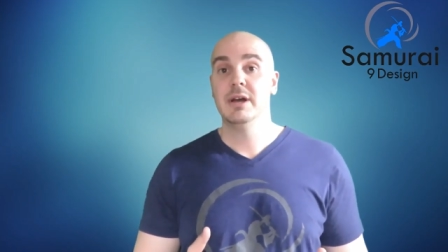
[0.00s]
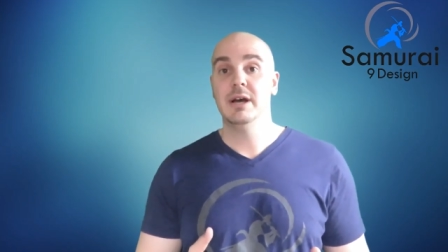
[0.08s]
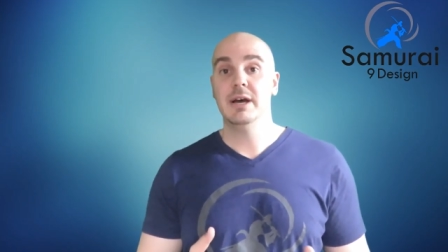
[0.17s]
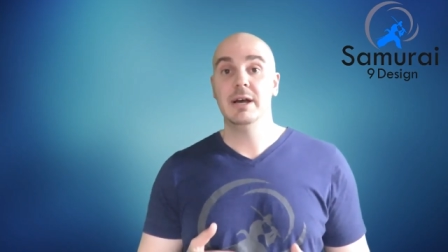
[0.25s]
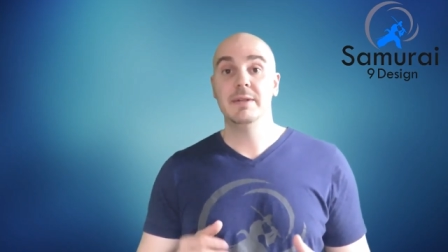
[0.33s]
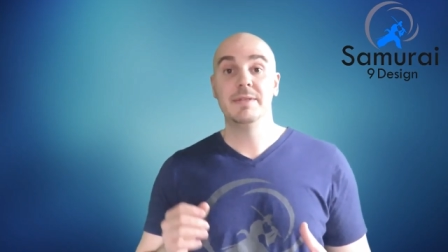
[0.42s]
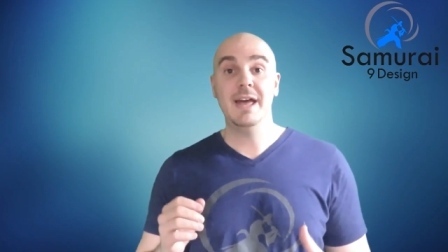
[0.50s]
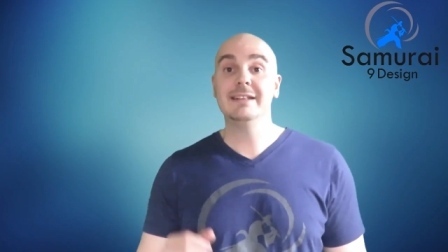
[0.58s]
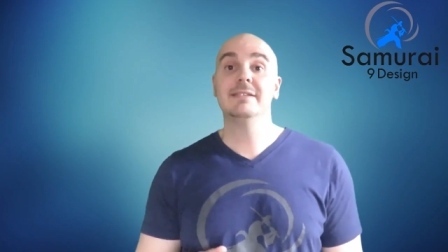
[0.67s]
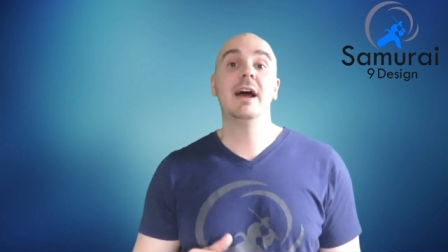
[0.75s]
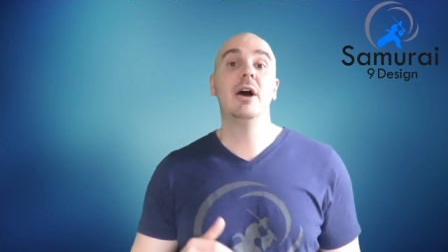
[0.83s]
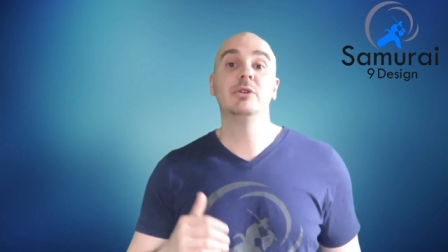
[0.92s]

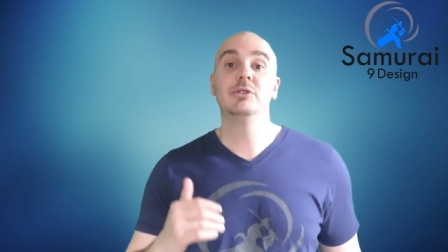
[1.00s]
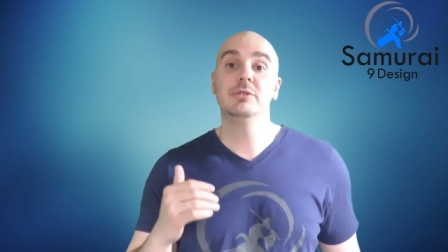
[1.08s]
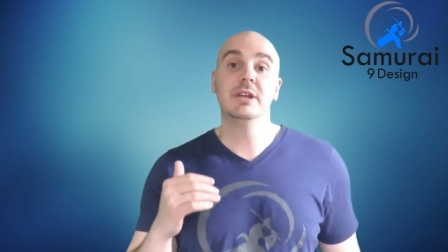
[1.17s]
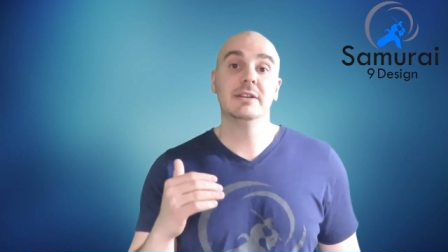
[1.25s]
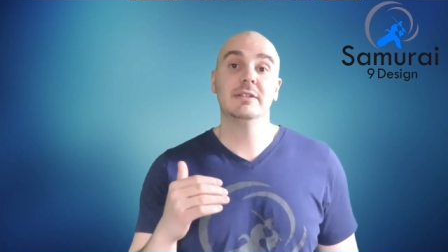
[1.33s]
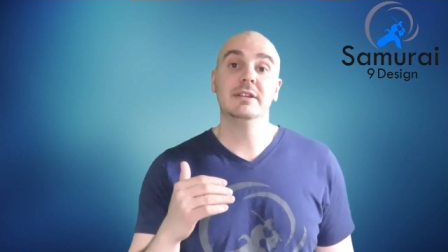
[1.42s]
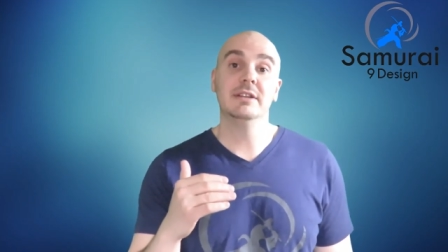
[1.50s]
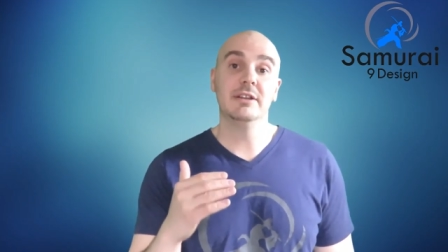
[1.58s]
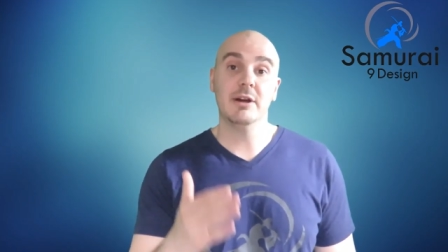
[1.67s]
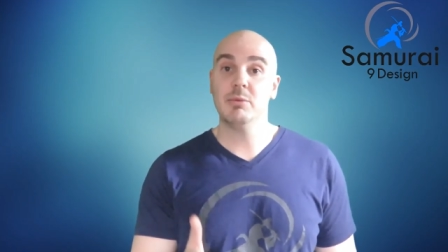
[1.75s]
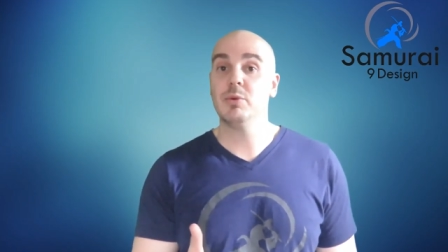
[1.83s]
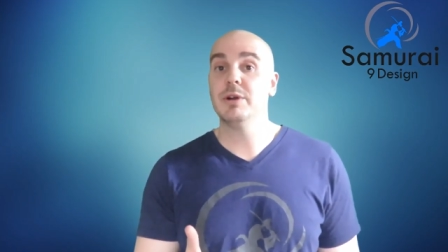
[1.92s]
That's how you get the
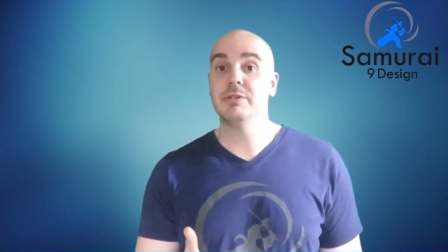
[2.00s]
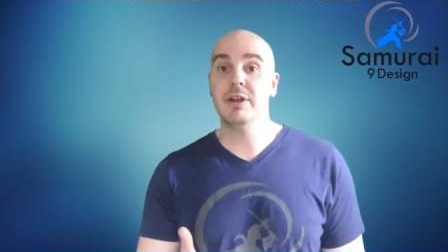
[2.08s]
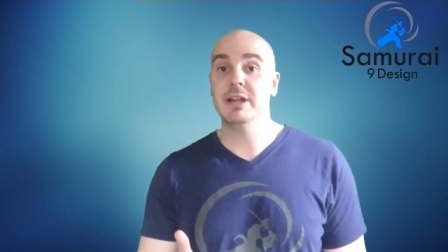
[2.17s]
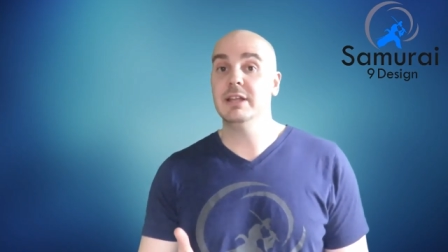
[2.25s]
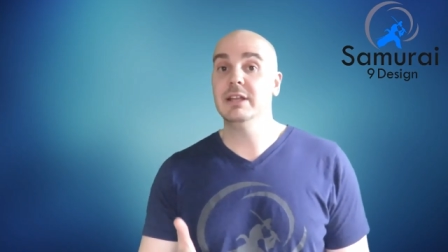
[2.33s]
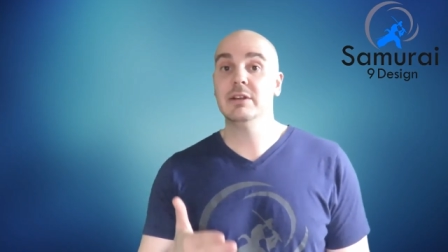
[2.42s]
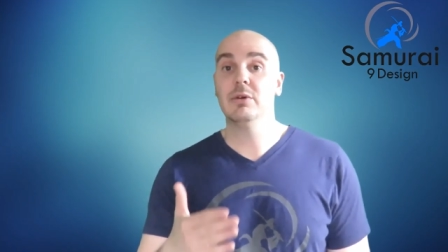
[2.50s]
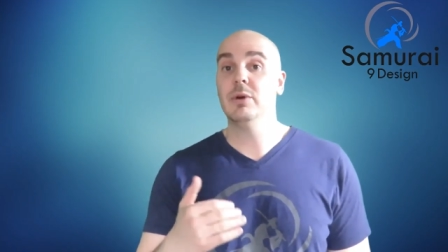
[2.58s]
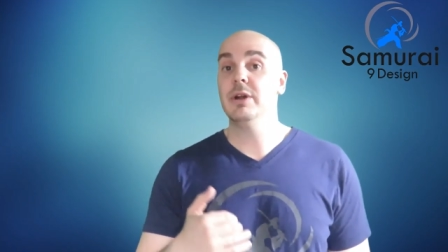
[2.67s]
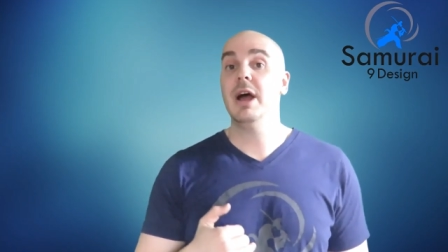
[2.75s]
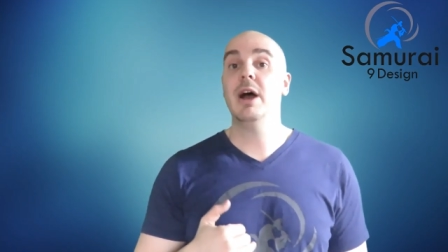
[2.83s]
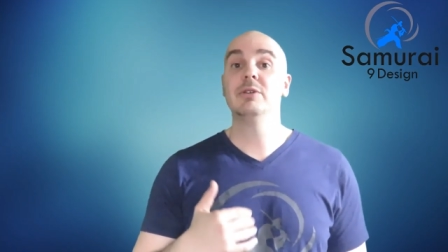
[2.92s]
#1 ranking,
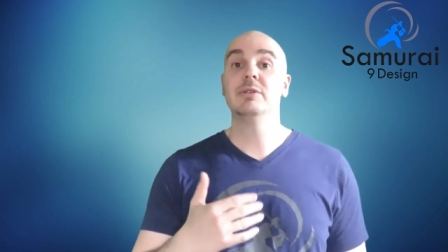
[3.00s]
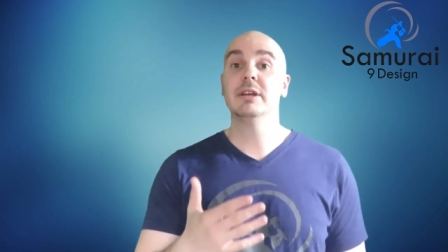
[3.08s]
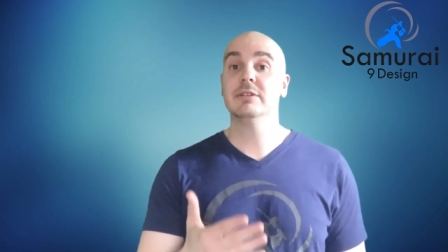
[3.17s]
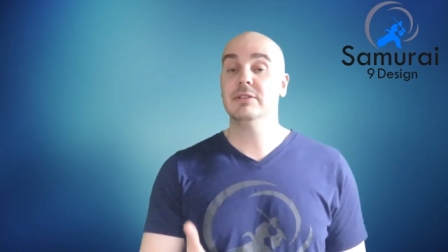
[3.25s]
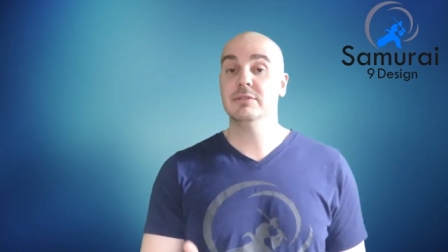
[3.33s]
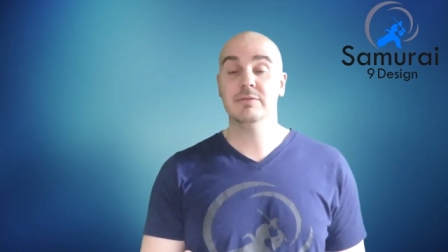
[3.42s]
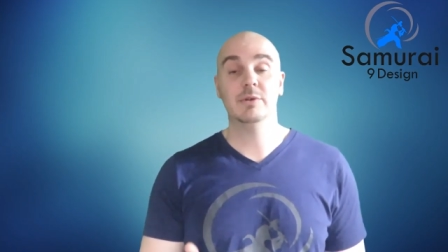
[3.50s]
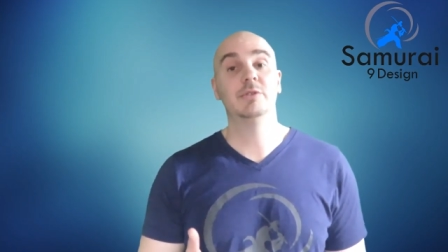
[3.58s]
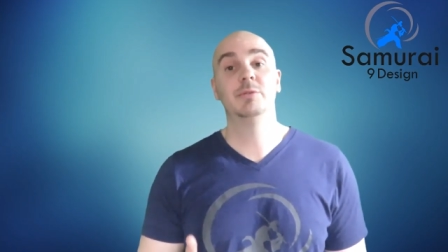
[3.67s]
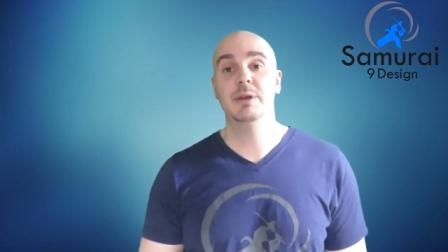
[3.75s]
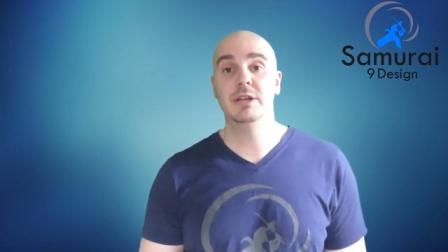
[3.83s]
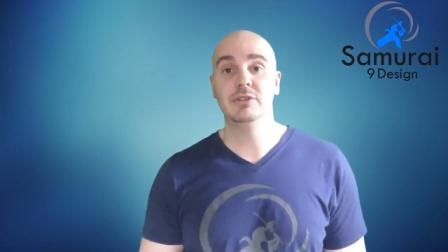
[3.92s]
or how you get to the
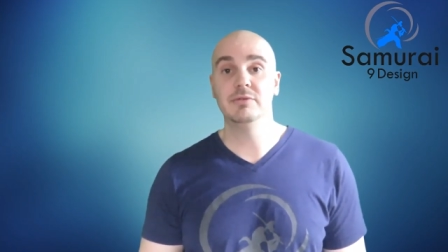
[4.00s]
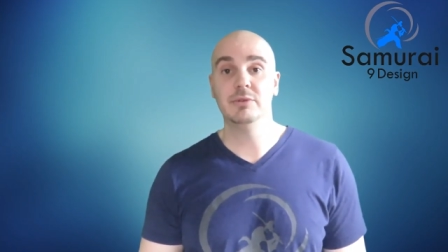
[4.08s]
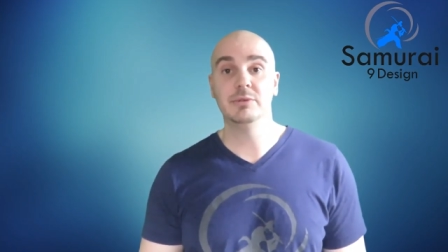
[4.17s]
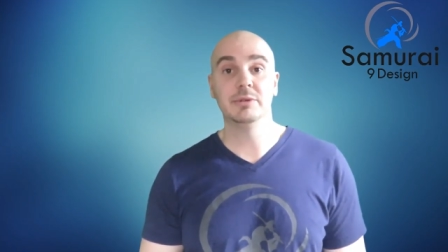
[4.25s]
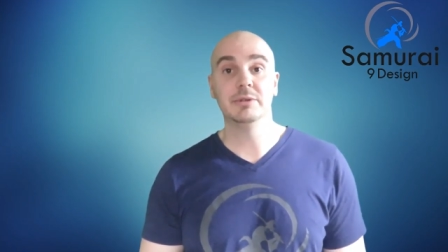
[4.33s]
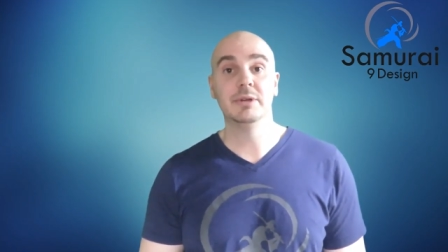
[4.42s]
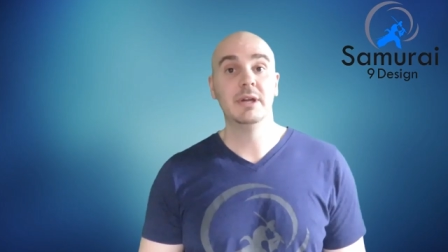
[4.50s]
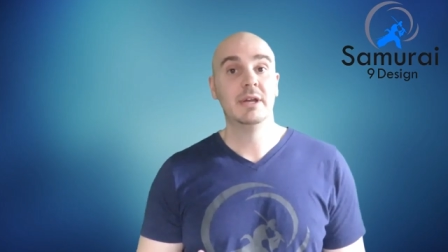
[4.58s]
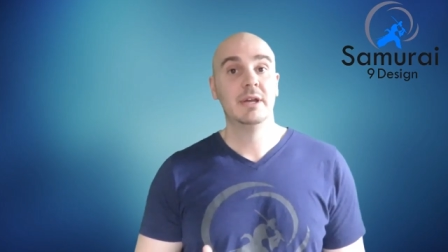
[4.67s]
first page of Google.